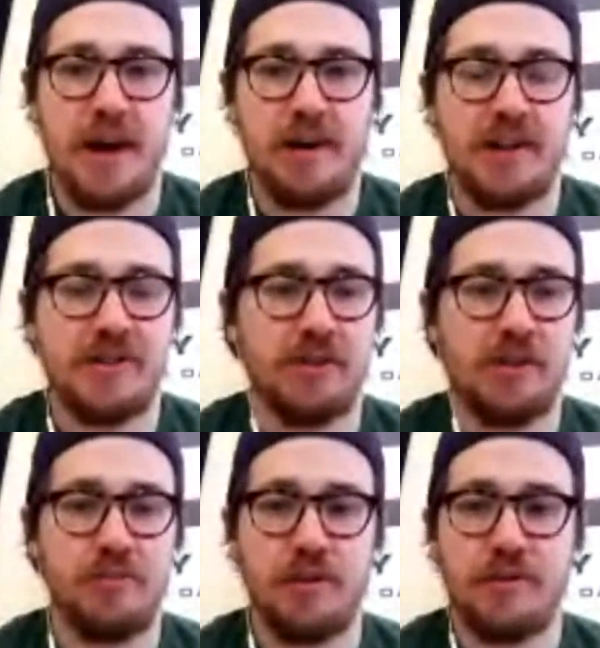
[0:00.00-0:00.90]
I still
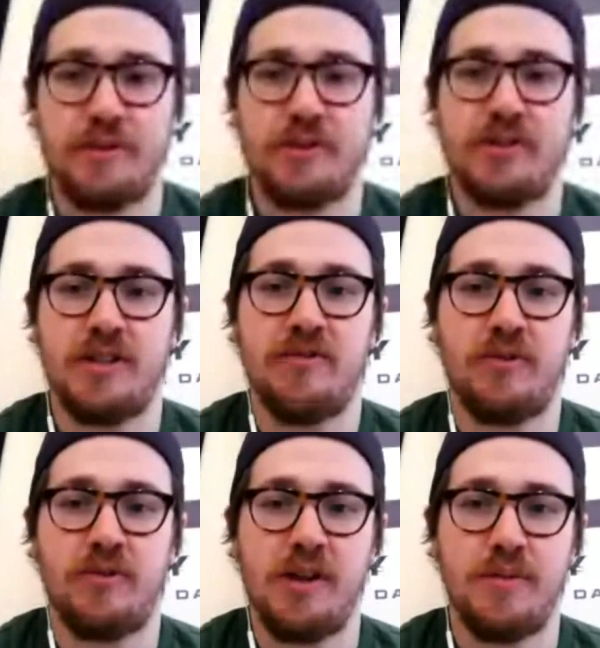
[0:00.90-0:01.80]
think Booker's the safer
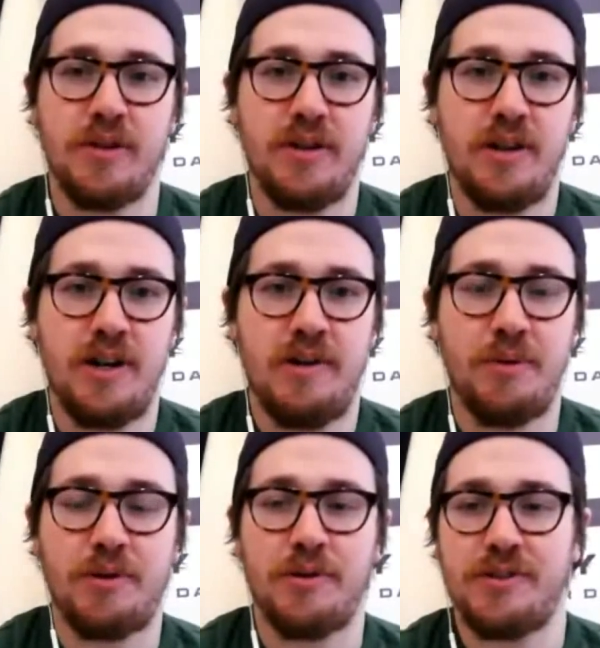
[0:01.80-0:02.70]
play, but
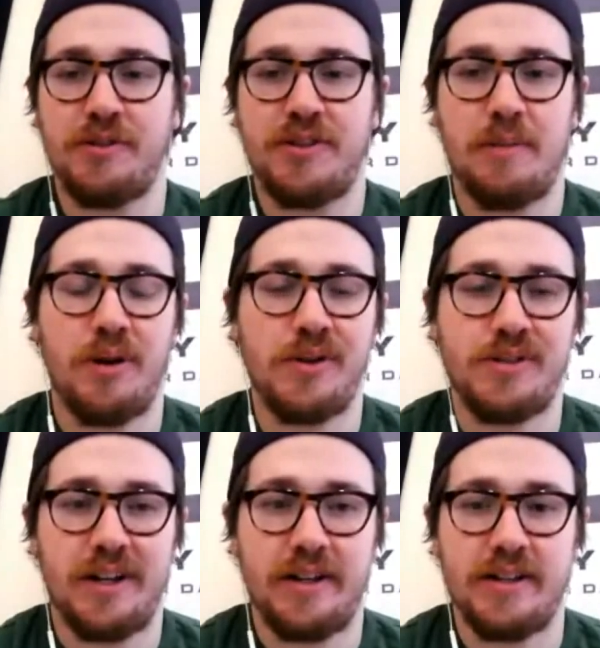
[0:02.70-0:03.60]
Booker still at that price tag,
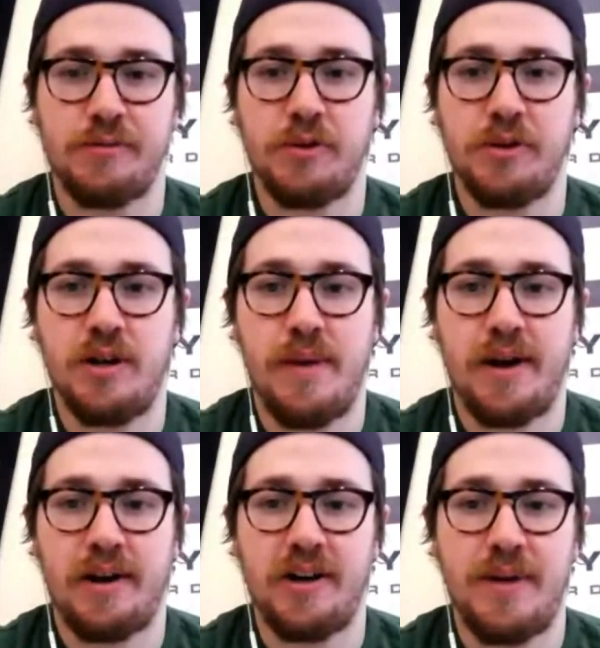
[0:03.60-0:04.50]
it hasn't really come back
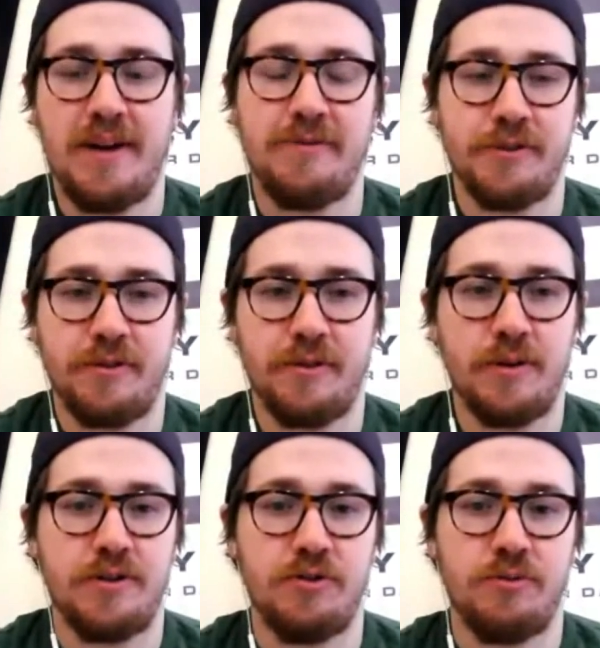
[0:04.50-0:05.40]
up, averaging
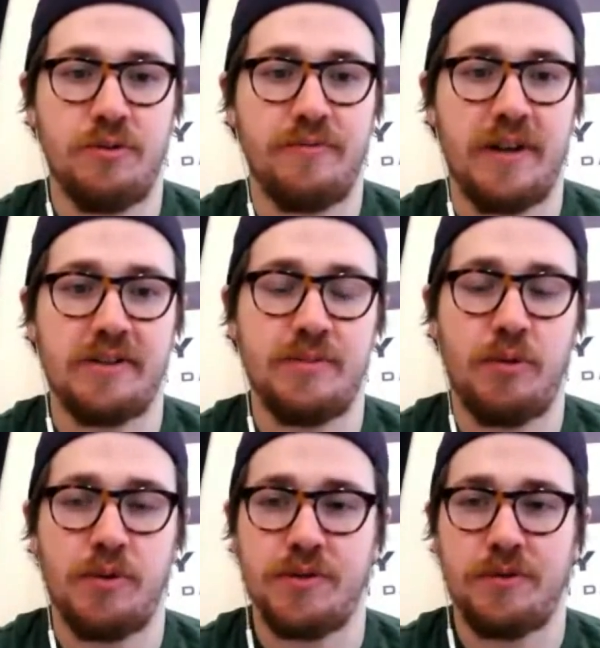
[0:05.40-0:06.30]
32 fantasy
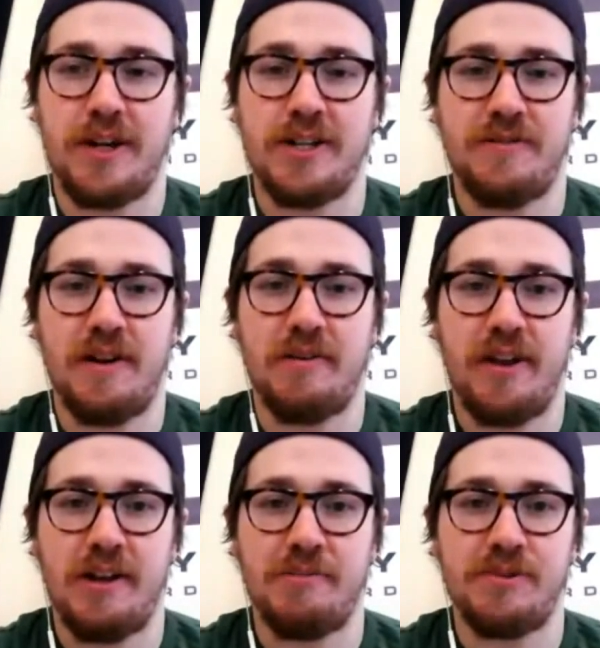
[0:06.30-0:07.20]
points over the last five games